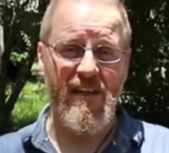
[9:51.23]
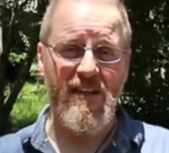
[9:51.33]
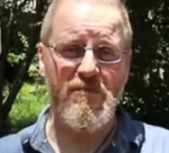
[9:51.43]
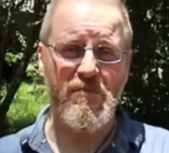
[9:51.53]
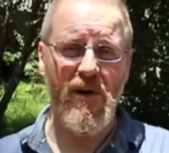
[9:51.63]

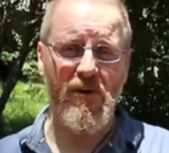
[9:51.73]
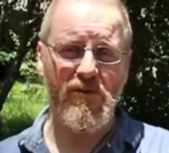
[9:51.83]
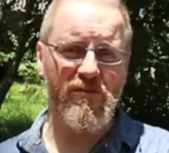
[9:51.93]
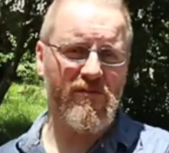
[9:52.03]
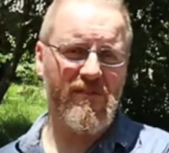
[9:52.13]
this
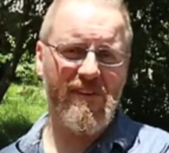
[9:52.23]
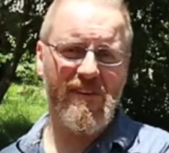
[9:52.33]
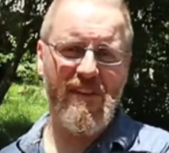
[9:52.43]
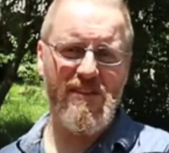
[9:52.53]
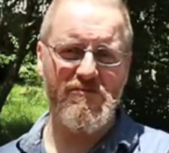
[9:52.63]
bow
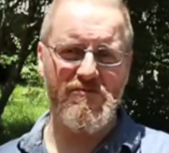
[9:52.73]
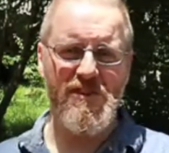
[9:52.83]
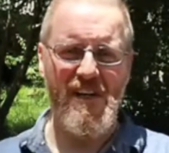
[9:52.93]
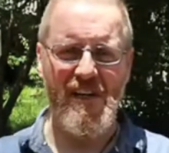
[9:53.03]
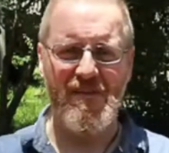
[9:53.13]
is
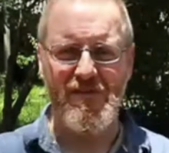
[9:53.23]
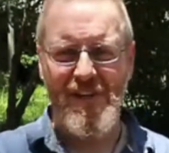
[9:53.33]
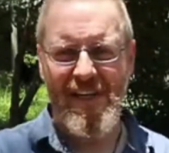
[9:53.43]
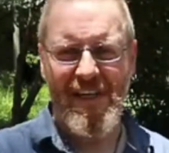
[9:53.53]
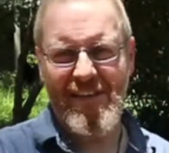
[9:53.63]
really,
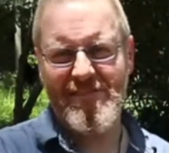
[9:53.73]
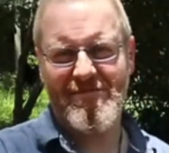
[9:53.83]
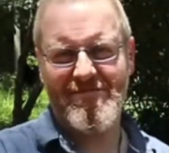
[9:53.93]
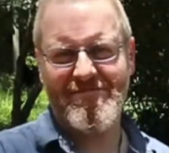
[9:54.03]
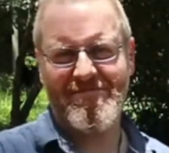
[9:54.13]
really
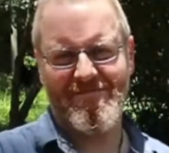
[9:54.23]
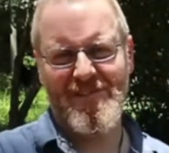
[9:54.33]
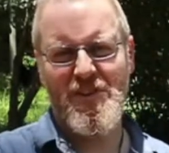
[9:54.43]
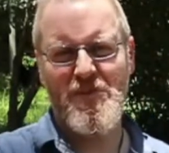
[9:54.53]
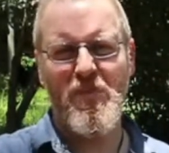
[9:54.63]

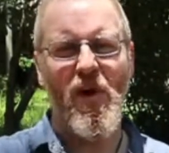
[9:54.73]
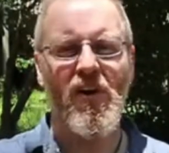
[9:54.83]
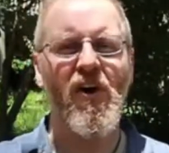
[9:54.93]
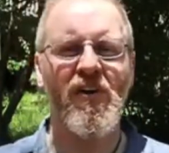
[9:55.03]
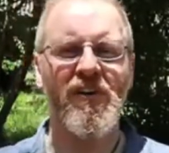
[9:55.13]

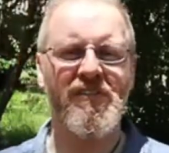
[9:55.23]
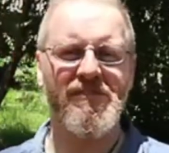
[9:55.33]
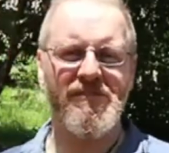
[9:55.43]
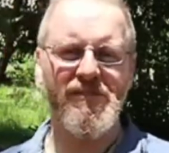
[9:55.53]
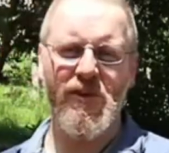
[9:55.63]
spot on
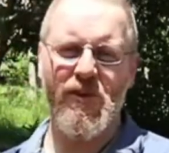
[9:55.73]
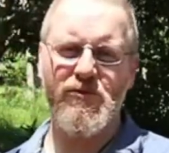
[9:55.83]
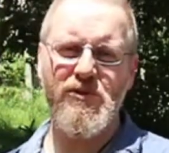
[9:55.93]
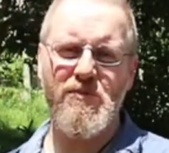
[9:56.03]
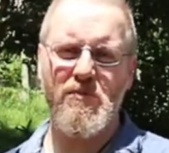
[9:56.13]
for a
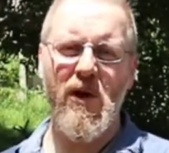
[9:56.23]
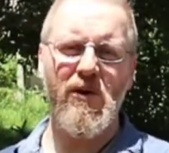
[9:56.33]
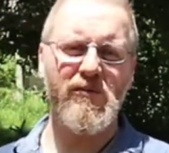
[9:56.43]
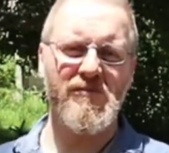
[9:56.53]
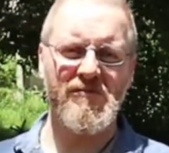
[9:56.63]
Rus
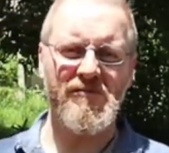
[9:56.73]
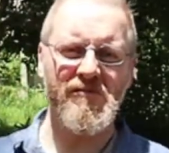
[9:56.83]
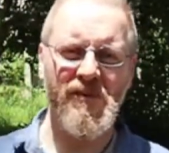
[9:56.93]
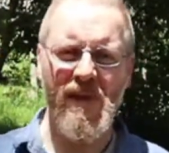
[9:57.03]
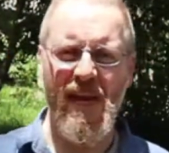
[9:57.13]
bow
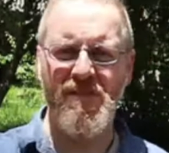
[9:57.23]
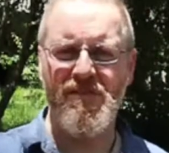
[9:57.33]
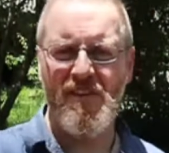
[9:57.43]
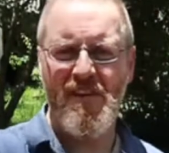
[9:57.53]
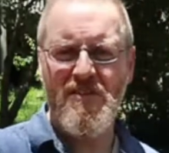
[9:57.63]
from the
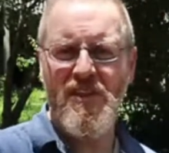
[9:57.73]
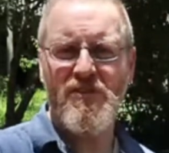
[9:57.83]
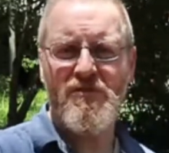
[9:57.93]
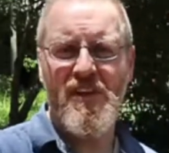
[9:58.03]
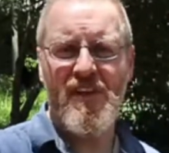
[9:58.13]
8th, 9th
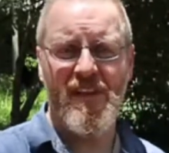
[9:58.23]
century.